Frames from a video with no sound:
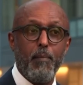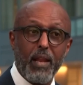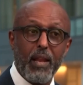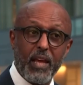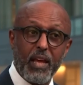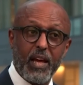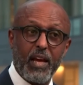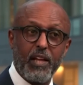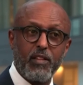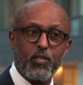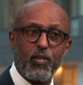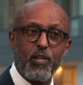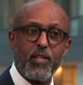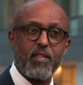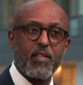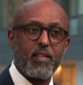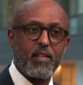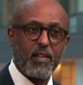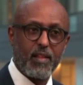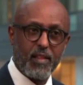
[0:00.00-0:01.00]
Many
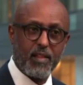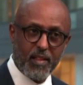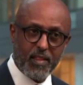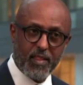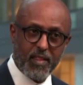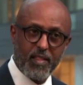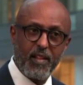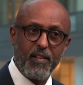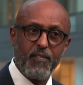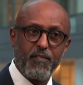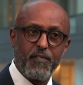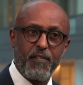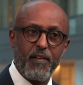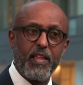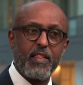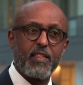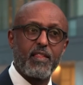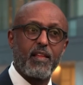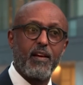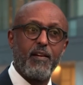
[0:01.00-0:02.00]
countries still
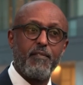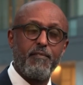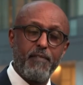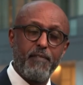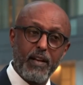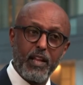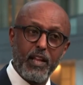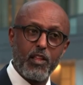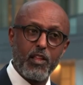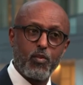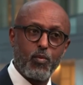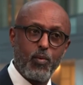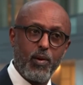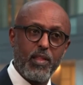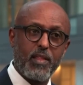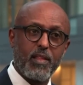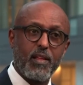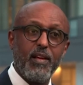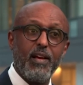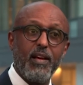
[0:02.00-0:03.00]
face a funding
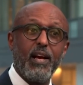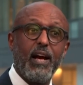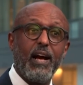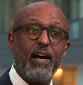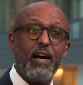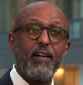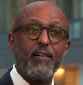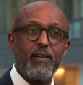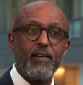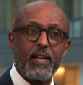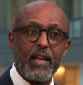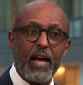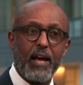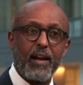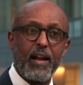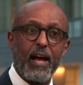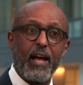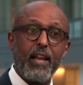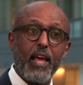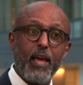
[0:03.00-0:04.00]
squeeze and
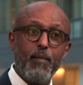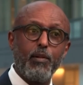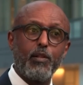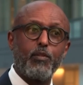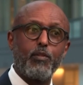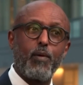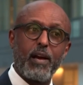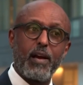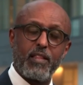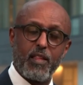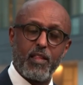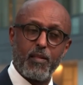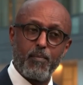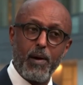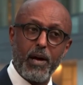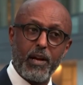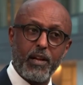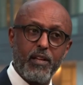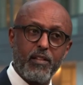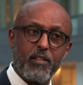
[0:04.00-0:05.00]
are unable to access
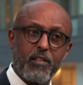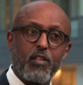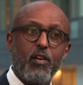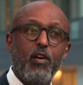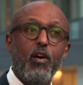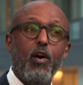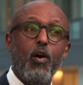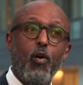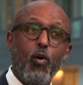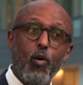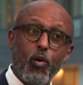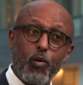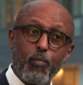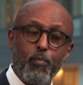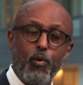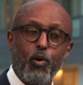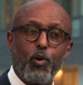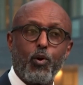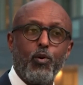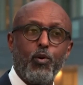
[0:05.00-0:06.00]
markets or
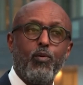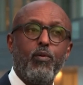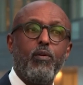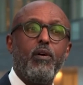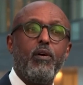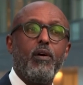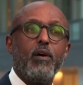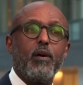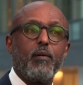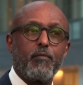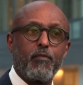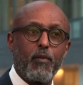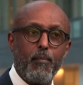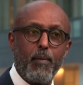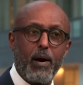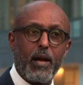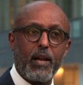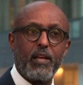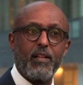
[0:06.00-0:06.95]
borrow from